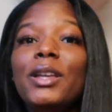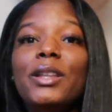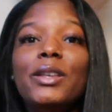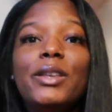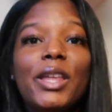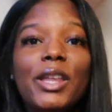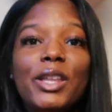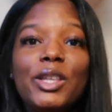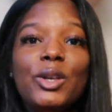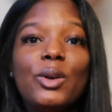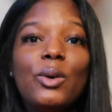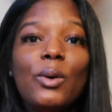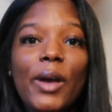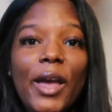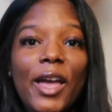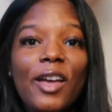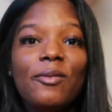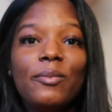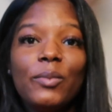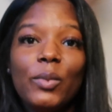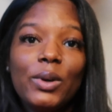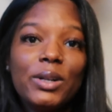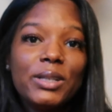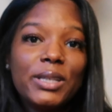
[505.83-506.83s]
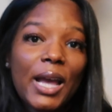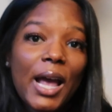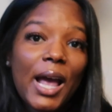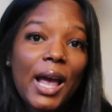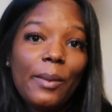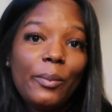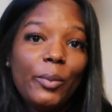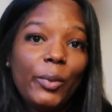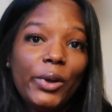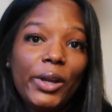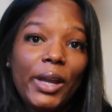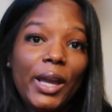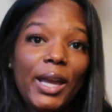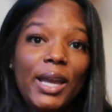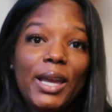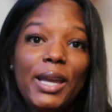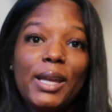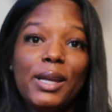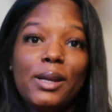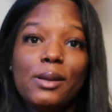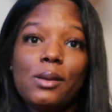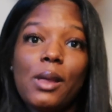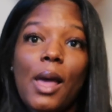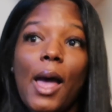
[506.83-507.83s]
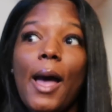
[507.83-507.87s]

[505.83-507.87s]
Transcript: then you'll have more time on your hands.